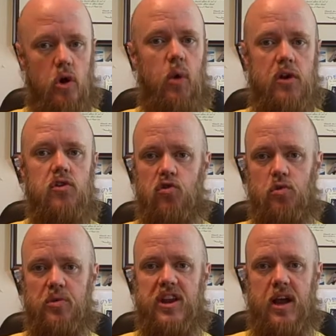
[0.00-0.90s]
you'll want to do
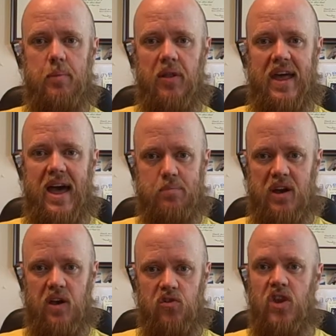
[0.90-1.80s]
some reading up on that,
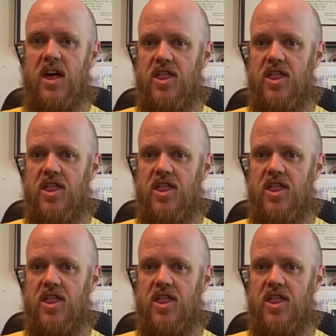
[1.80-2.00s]
because